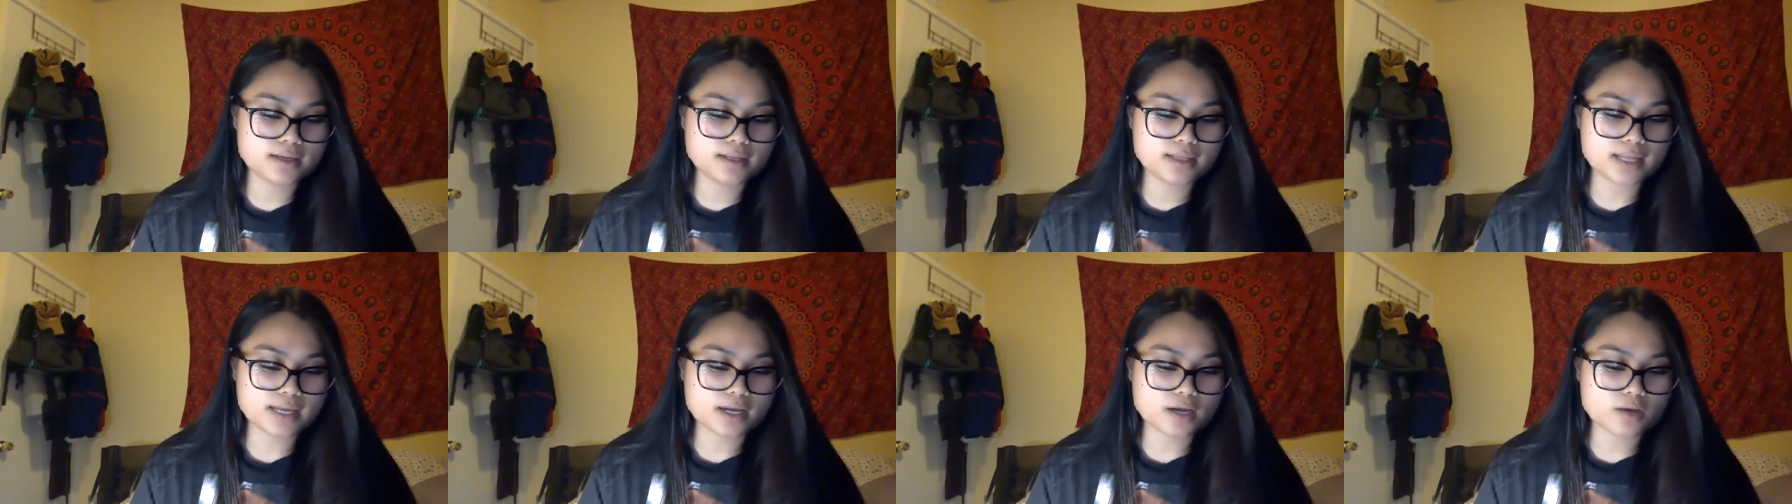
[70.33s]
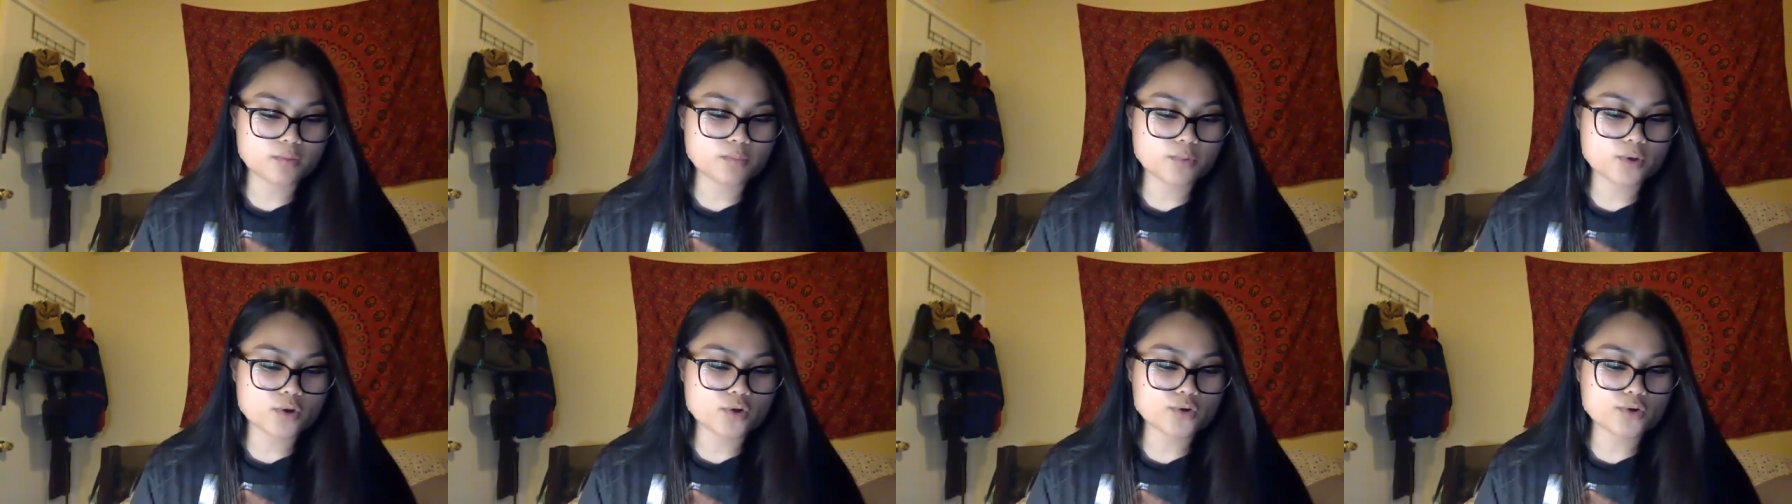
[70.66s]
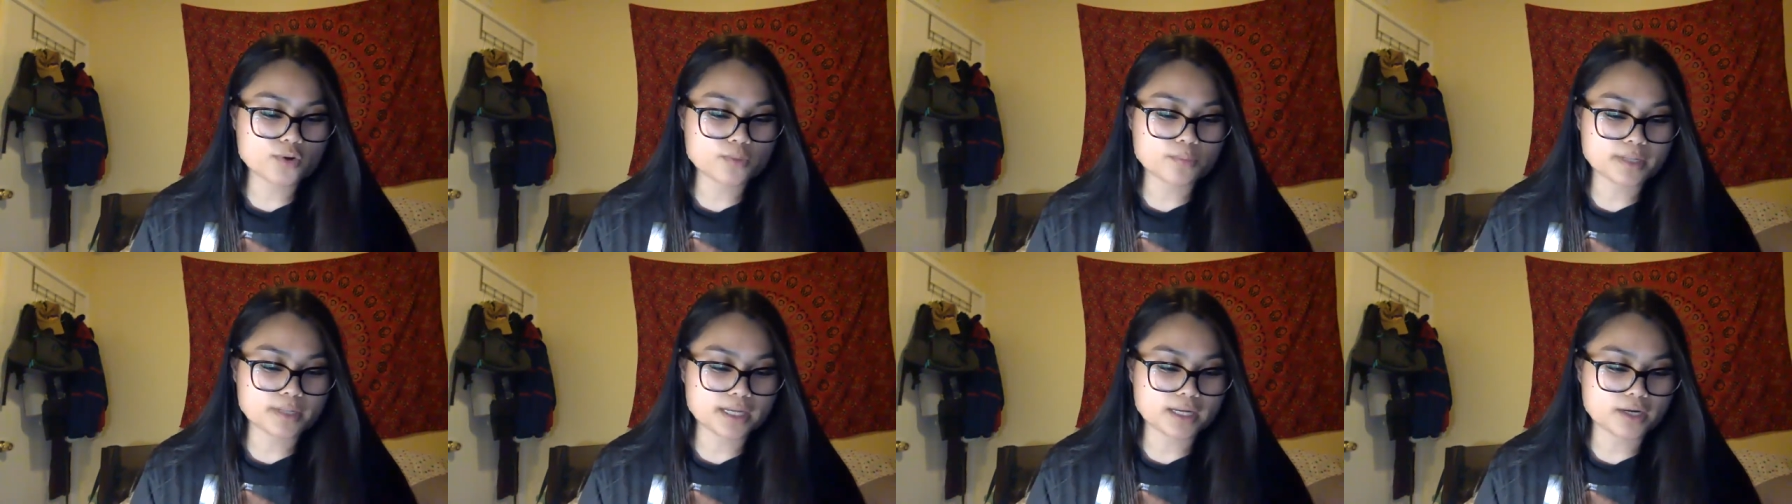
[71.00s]
like a poker
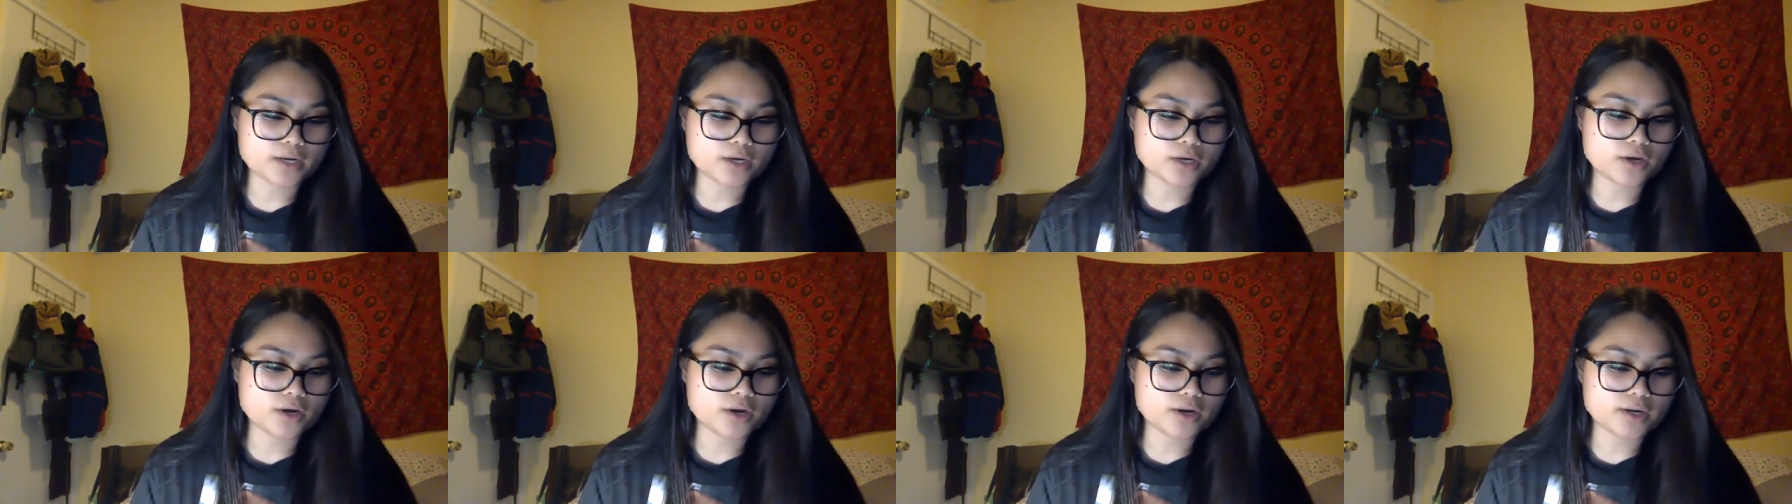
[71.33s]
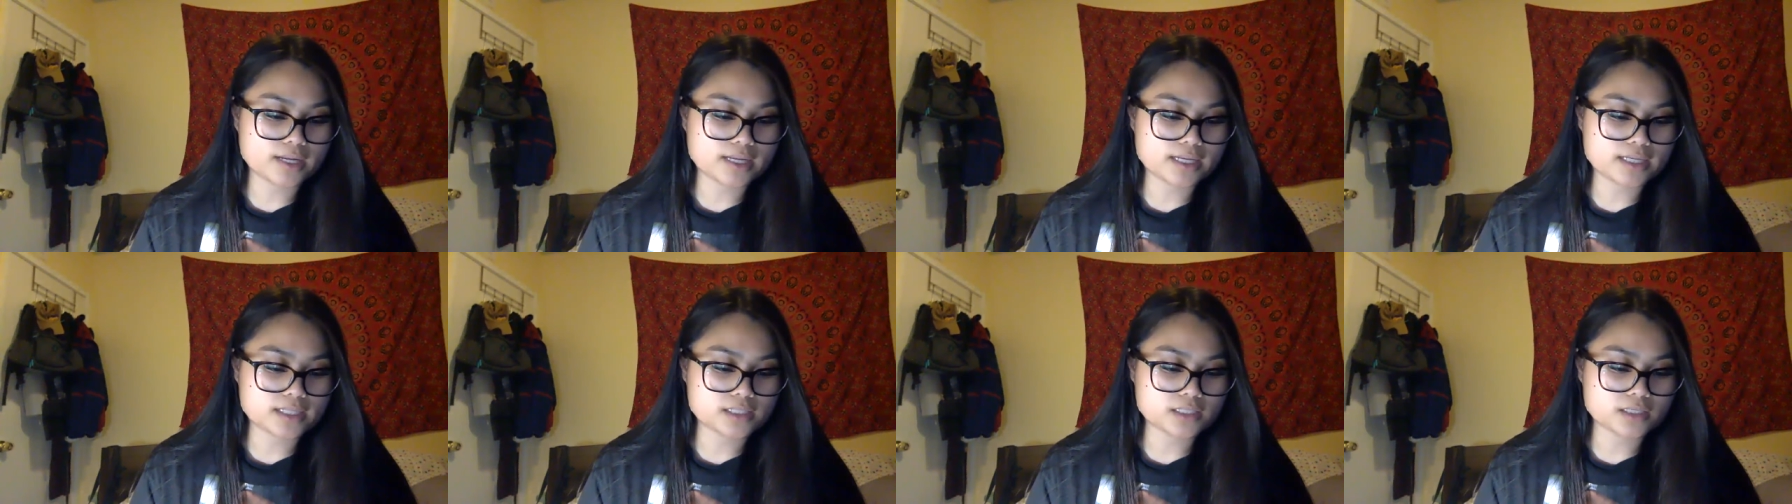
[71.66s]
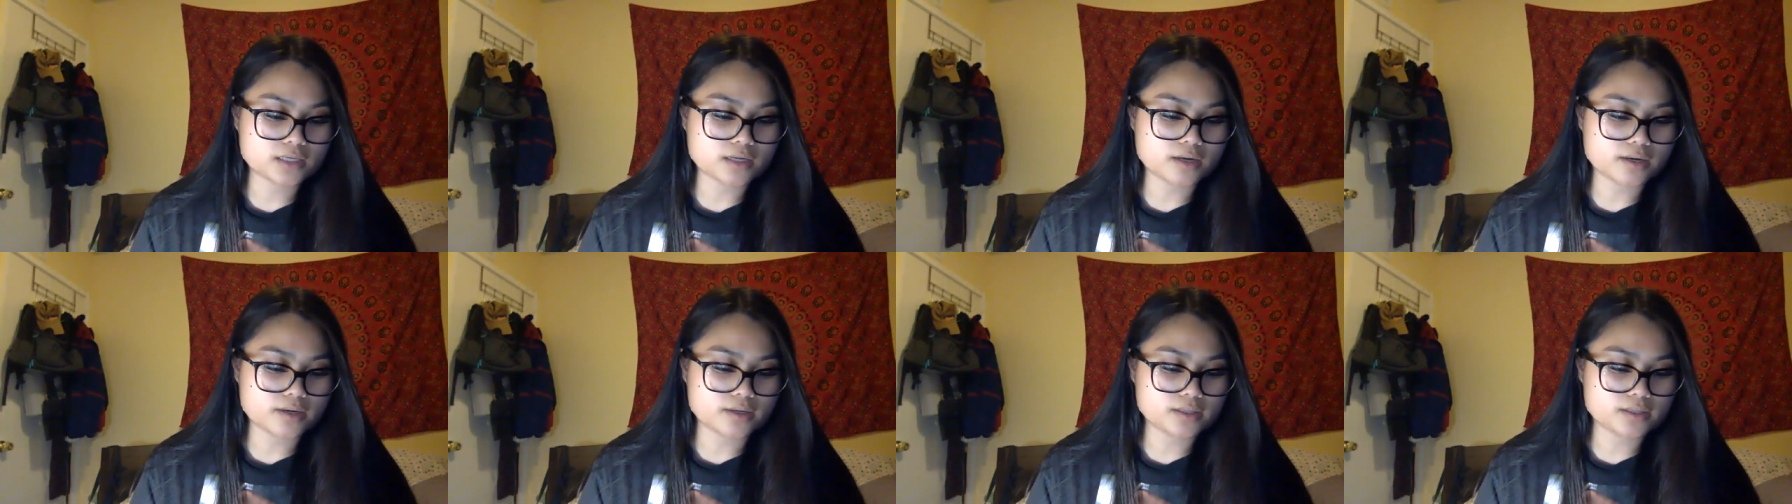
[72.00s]
player guarding his
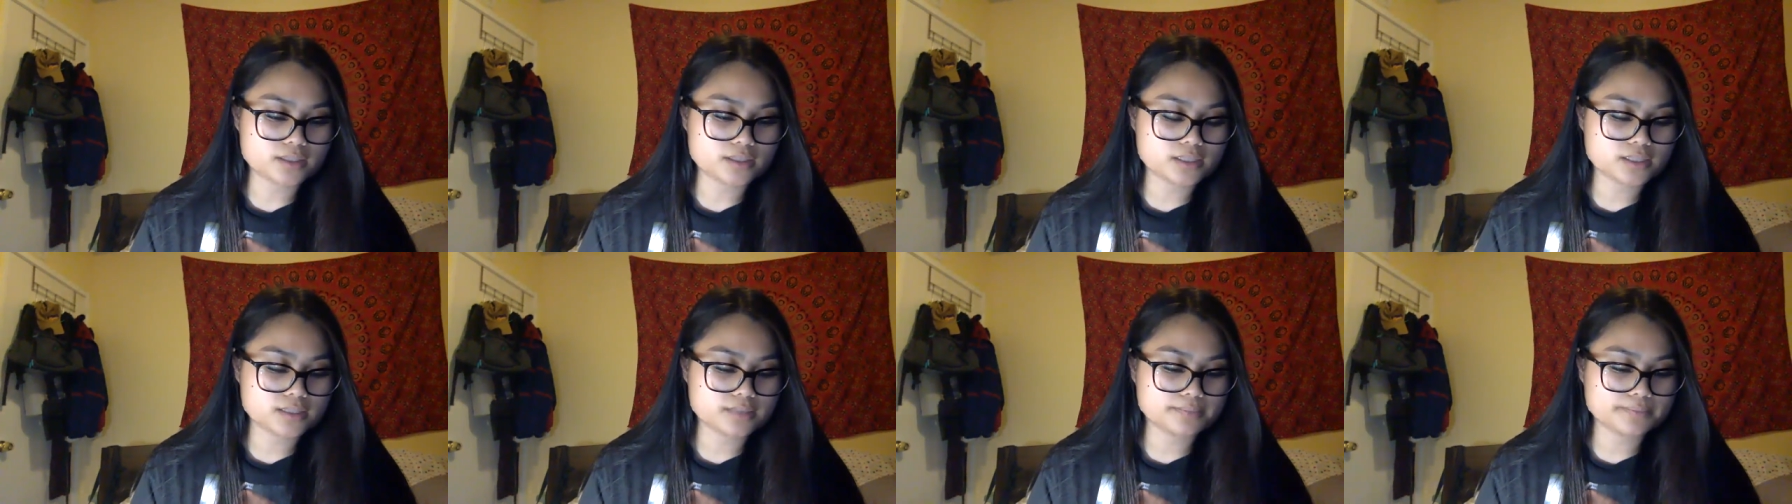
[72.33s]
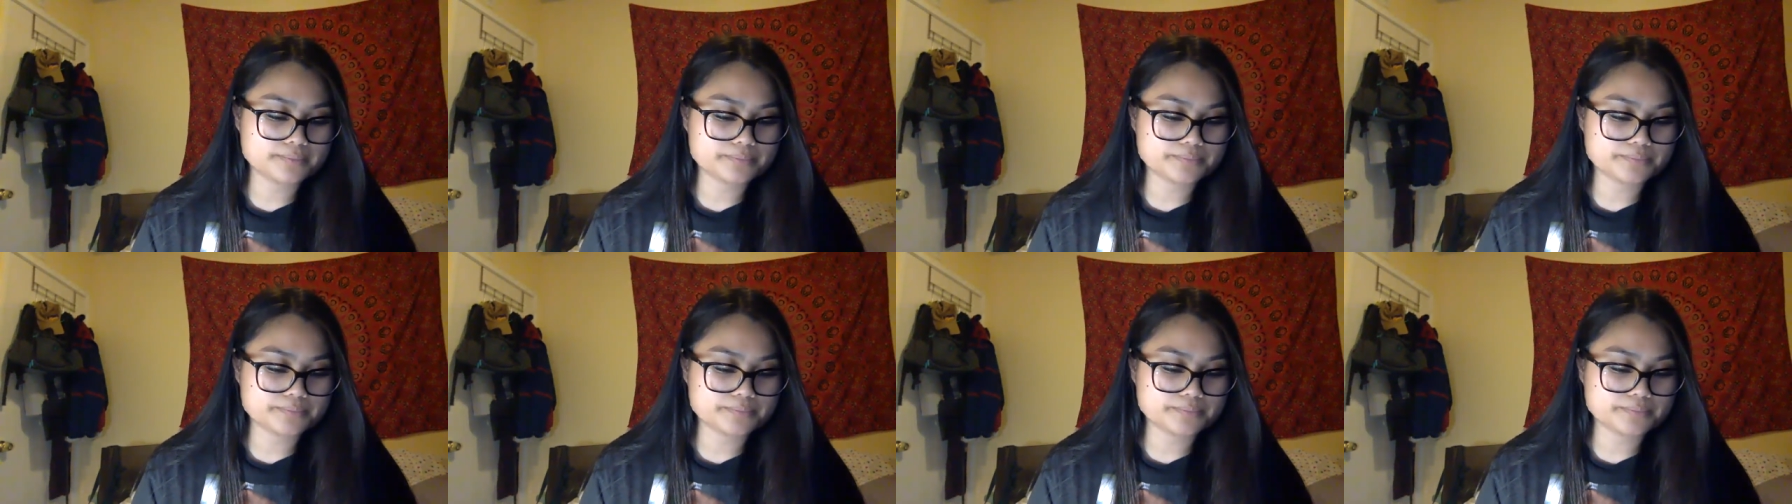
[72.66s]
cards.